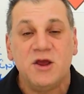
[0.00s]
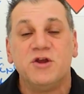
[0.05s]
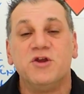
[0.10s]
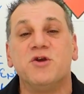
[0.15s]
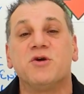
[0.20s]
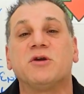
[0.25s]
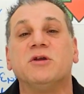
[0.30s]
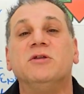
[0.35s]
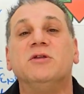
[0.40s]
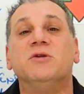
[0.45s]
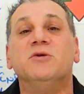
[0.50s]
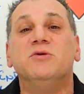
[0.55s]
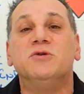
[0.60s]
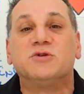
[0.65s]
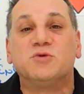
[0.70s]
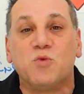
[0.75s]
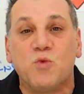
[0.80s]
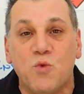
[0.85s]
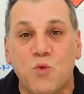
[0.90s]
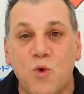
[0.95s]
You can
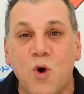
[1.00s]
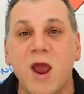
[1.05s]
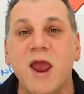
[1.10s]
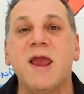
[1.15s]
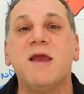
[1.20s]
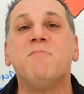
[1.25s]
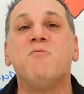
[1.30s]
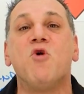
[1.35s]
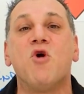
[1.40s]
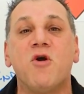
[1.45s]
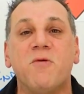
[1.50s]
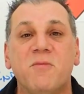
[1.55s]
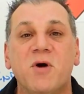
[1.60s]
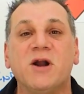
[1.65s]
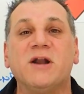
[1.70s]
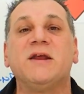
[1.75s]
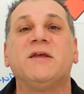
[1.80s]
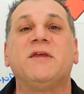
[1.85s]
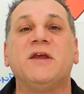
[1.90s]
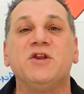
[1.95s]
lose way more
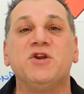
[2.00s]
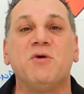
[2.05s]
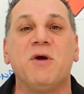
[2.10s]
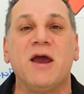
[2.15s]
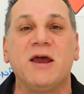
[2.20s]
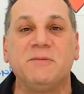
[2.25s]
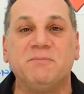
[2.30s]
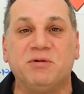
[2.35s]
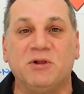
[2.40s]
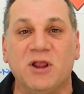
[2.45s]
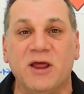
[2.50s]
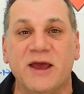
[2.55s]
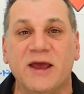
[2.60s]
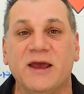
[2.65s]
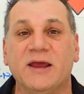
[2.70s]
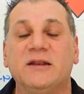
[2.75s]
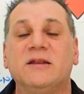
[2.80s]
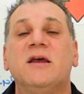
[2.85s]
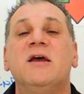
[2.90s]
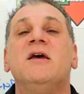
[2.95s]
money than you had
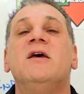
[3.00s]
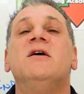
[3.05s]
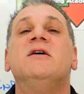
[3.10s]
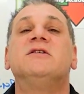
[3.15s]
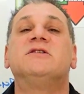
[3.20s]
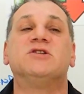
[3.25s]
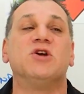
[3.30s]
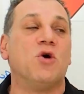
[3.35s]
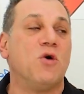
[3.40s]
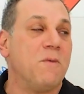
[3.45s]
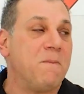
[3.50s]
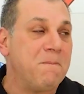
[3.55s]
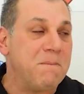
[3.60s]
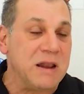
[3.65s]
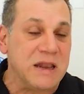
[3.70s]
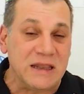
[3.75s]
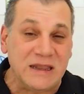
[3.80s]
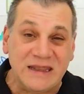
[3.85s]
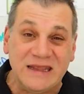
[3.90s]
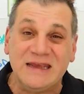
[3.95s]
planned, so
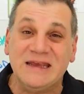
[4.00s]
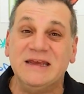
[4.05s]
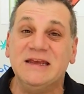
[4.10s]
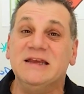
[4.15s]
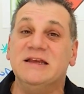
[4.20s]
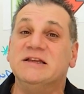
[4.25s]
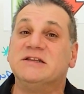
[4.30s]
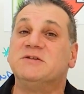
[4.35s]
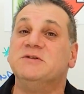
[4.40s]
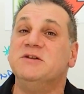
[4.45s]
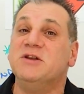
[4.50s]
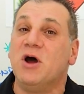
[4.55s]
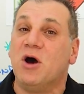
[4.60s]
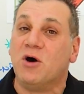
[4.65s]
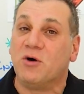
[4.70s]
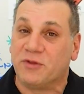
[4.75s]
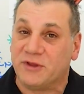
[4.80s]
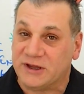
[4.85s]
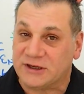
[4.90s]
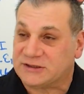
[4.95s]
please
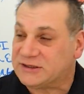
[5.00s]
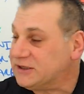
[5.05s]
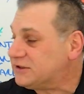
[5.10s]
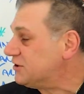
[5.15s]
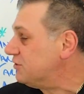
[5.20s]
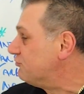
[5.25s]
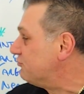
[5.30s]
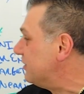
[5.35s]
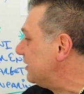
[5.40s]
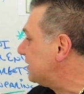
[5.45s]
know this. It's a